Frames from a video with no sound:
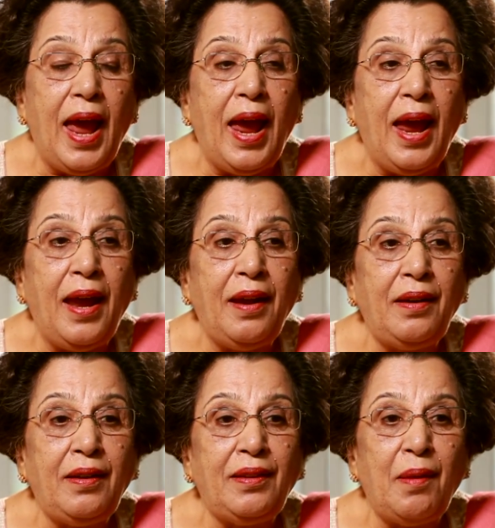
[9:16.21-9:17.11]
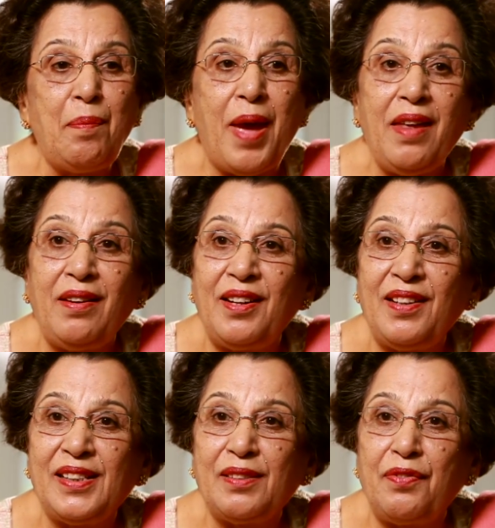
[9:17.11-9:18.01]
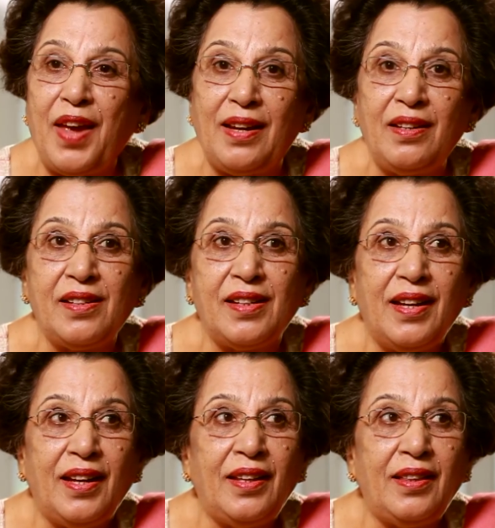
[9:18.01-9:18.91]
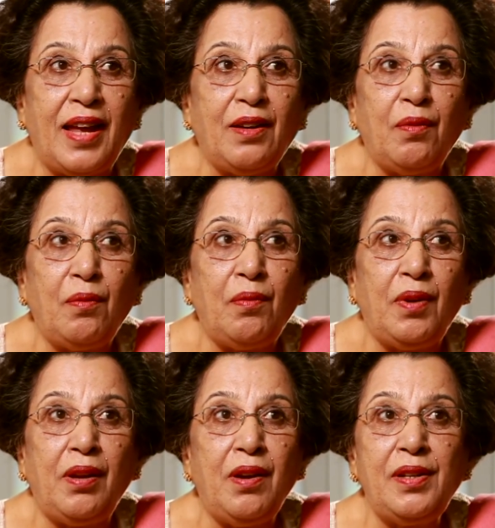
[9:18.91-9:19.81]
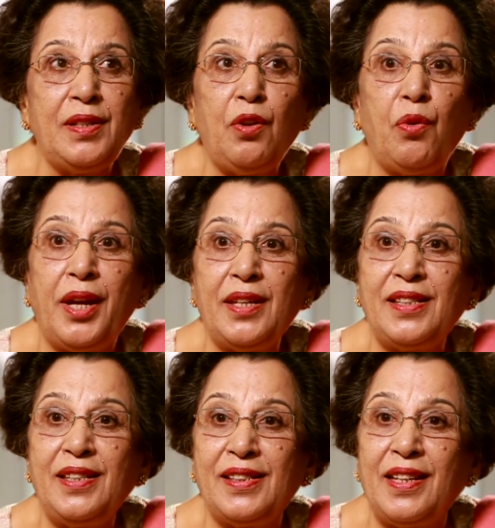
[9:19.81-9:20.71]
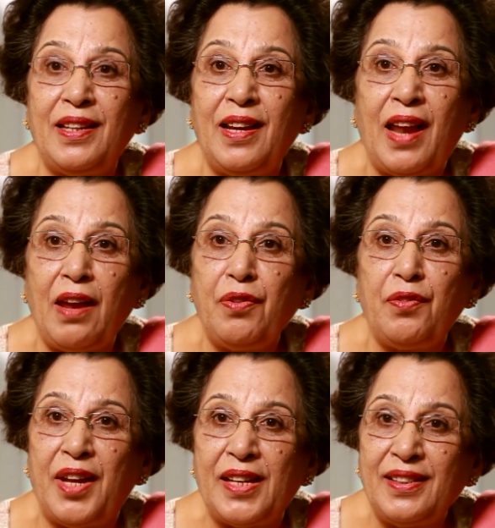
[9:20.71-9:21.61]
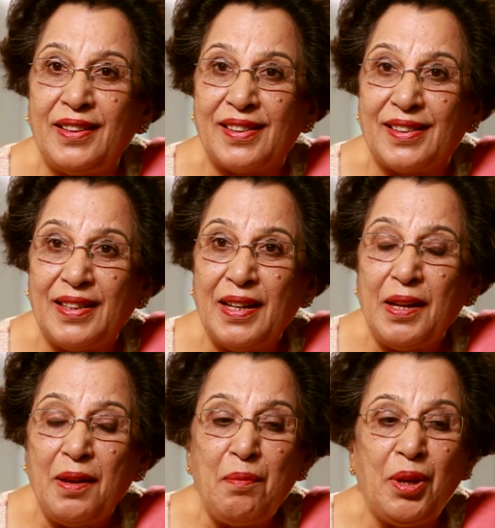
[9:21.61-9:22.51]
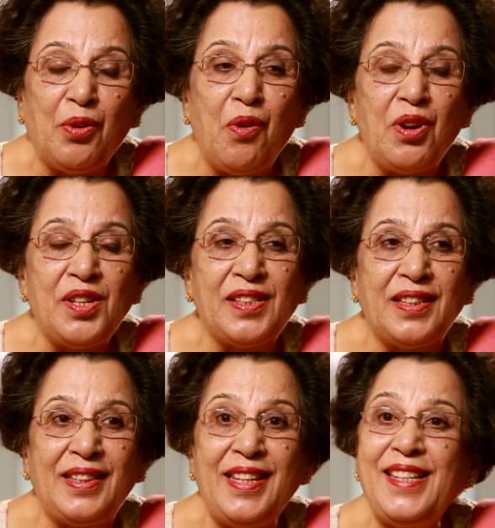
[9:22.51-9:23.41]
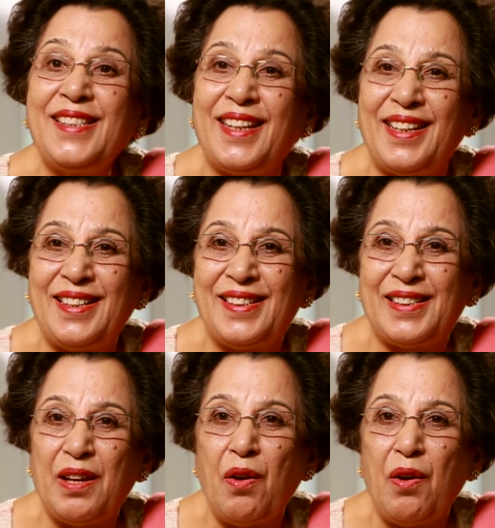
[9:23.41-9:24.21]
And the parents felt that here is an oasis in their life of desert, because these kids